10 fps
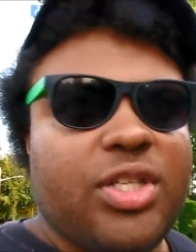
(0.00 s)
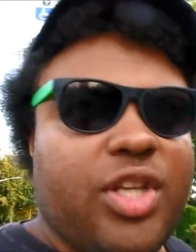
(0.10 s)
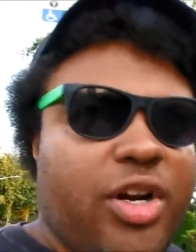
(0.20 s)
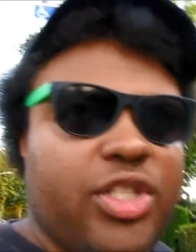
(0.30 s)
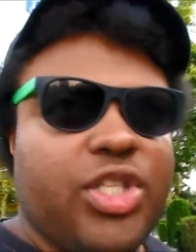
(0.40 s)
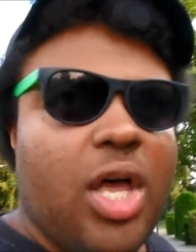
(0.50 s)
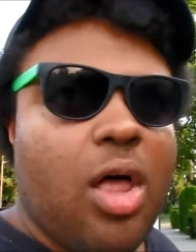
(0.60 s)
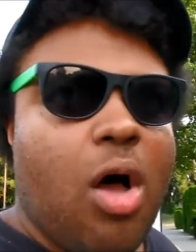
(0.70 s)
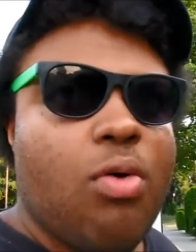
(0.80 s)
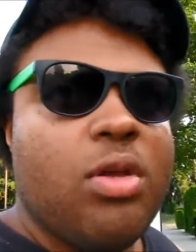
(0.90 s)
starting
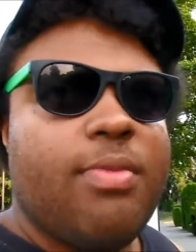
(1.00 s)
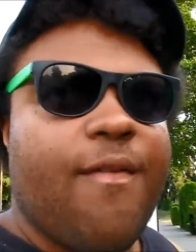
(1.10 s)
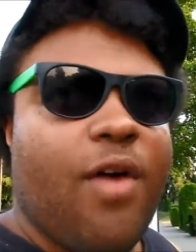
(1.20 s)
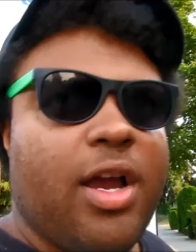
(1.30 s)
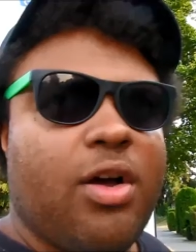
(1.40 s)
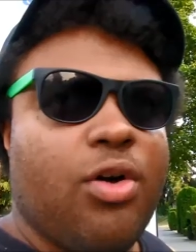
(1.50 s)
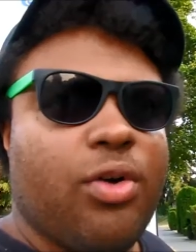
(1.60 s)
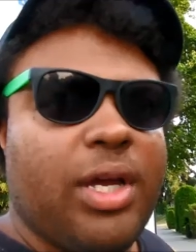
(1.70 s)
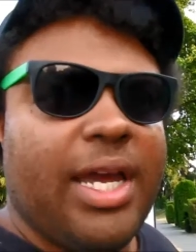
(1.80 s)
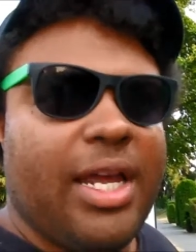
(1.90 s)
solo before I
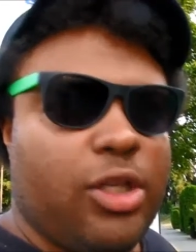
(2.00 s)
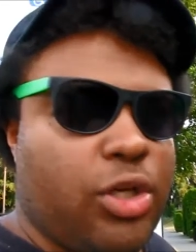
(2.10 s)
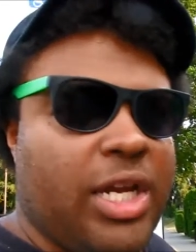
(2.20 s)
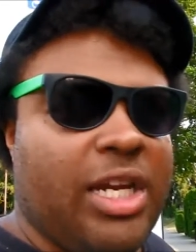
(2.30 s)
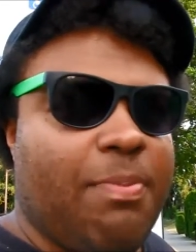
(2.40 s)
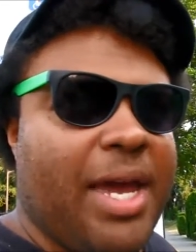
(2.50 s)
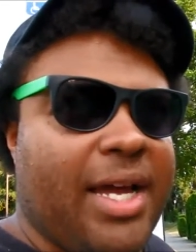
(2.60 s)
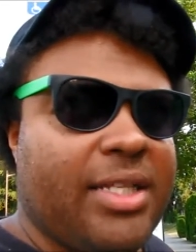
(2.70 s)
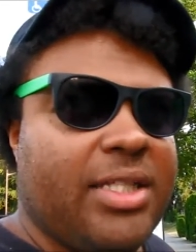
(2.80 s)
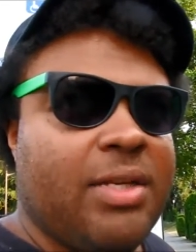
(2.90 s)
go to any
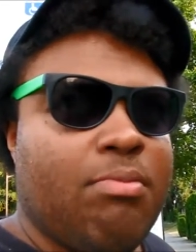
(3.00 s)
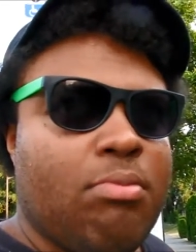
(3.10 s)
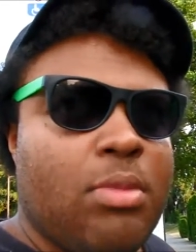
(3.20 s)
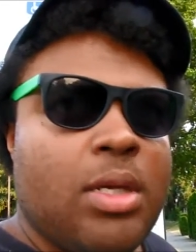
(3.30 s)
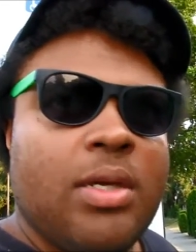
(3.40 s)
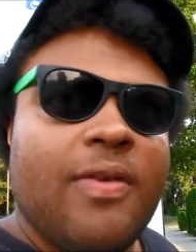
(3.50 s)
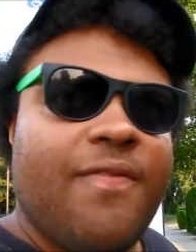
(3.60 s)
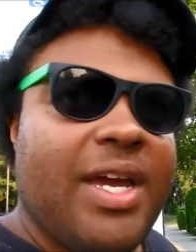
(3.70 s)
bands.